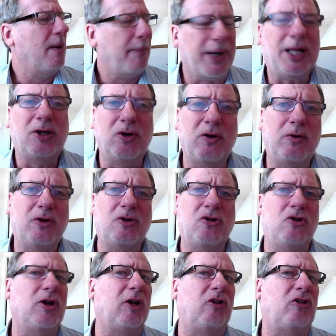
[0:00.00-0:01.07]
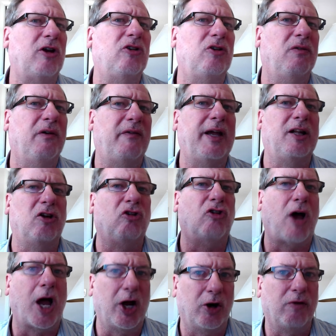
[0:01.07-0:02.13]
but I do you do get a sense of a vague
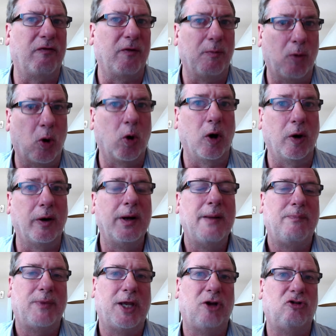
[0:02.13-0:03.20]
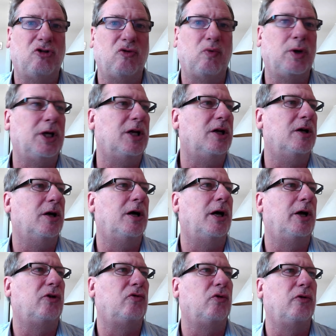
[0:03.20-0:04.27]
desire for more as you read
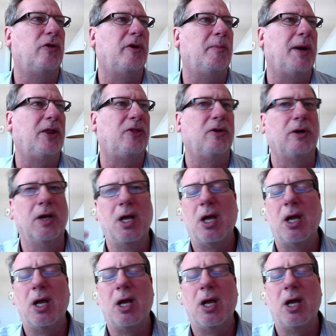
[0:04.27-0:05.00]
uh, Truth and Method.